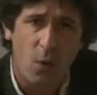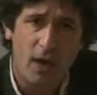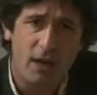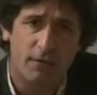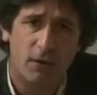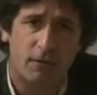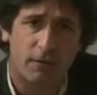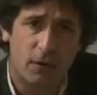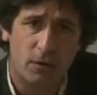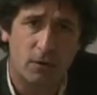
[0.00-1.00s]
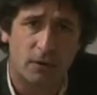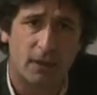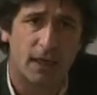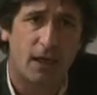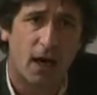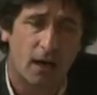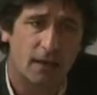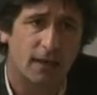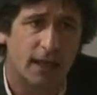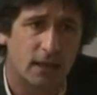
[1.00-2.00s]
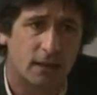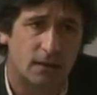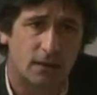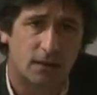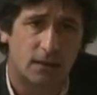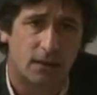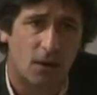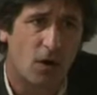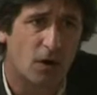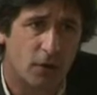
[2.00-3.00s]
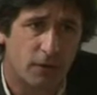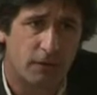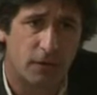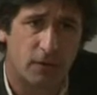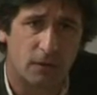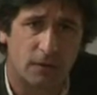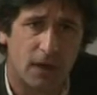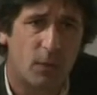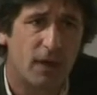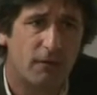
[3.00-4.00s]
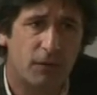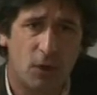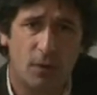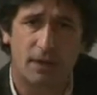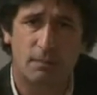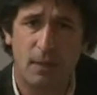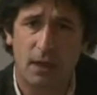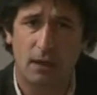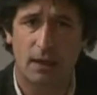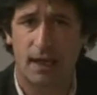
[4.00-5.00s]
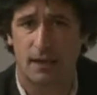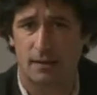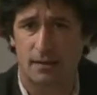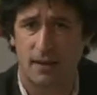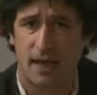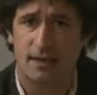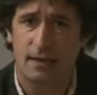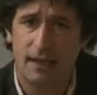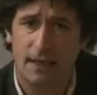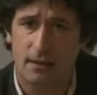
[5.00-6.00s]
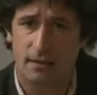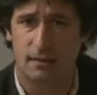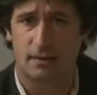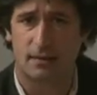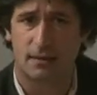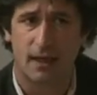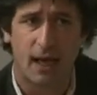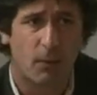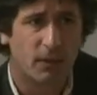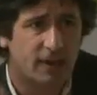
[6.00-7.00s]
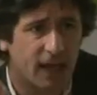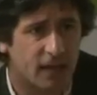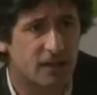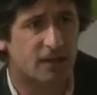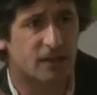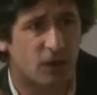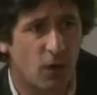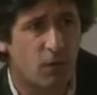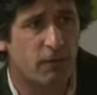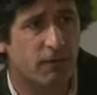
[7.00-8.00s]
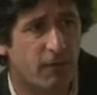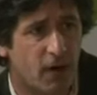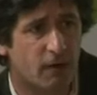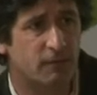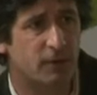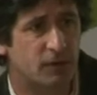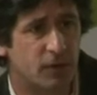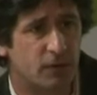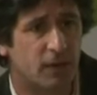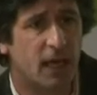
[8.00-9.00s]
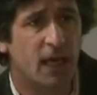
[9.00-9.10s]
We view food in Ireland and England, or good food, we view it as middle class, as elitist. But that is so far from the truth.